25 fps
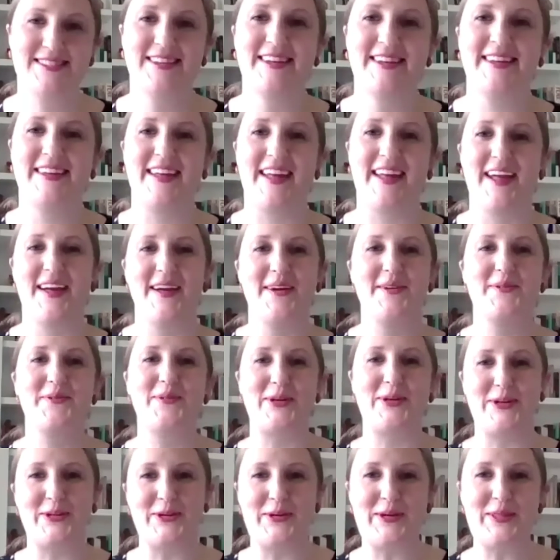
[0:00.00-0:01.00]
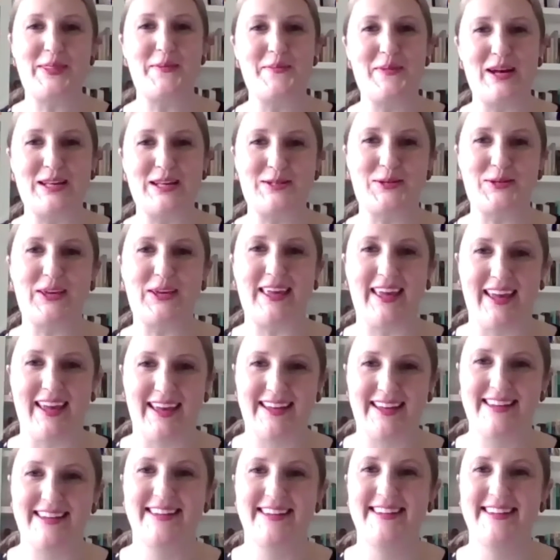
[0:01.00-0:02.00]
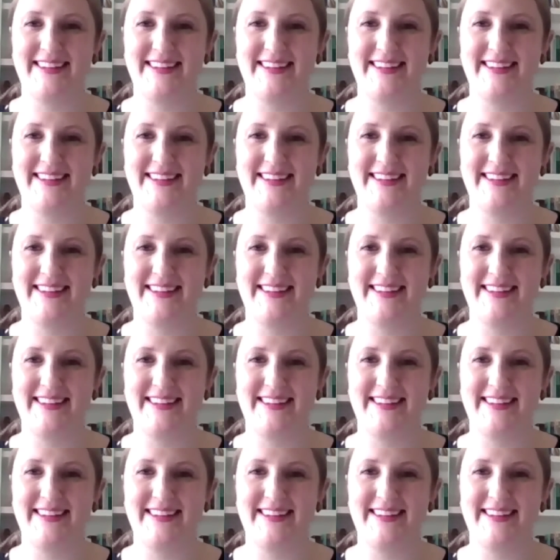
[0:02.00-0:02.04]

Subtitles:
It wasn't designed for this purpose.